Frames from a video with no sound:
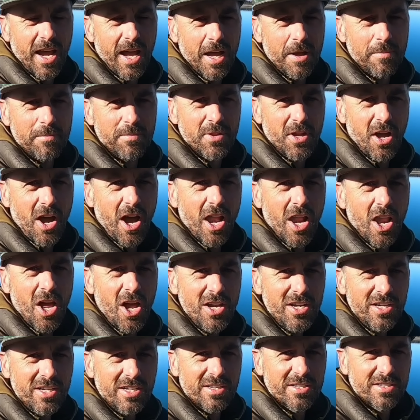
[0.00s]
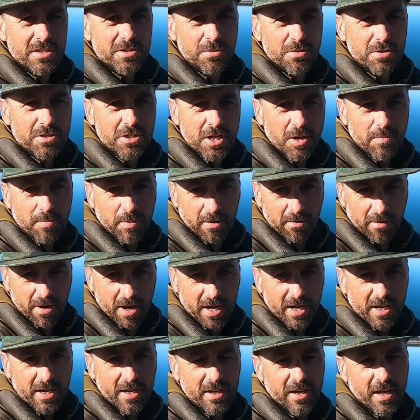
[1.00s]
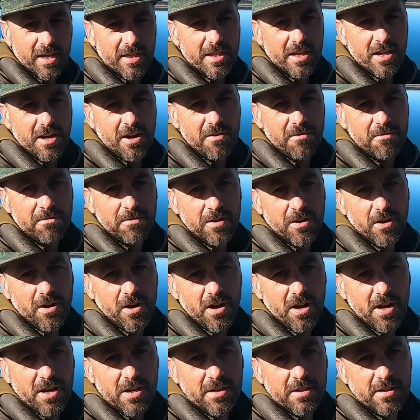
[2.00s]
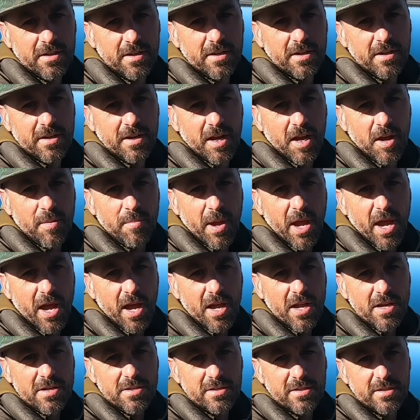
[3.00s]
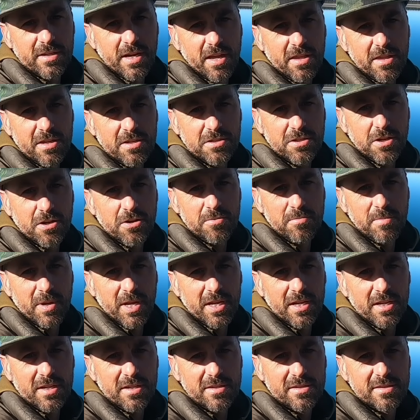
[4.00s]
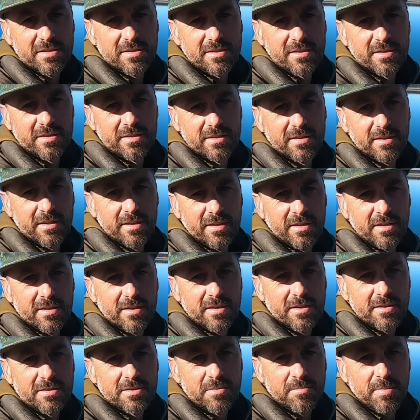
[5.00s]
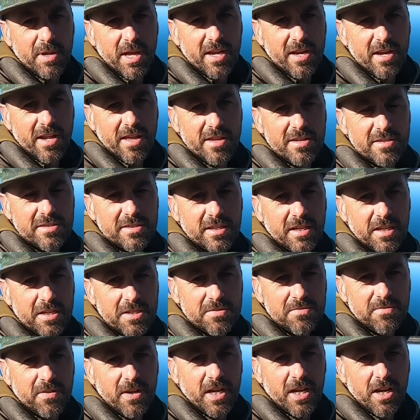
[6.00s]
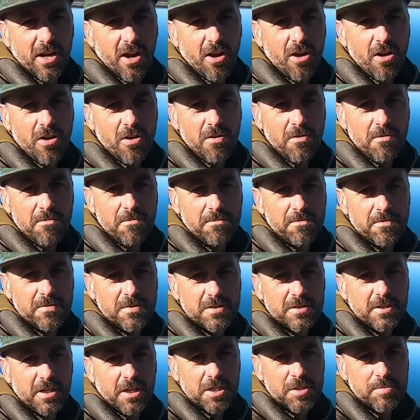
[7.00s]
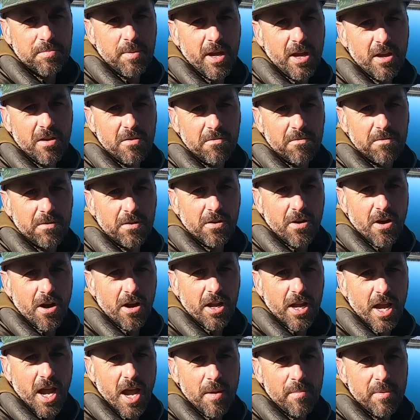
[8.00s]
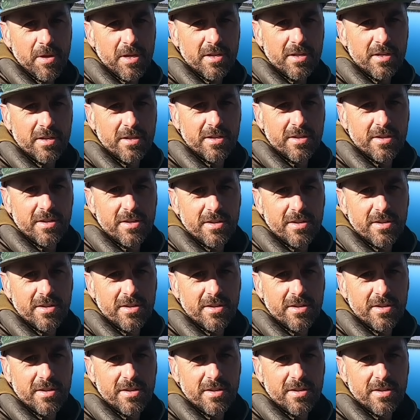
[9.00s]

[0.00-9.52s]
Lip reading: nylon to a tippet ring, and then I've got about another 2 meters, so about another 6 feet of 6-pound fluorocarbon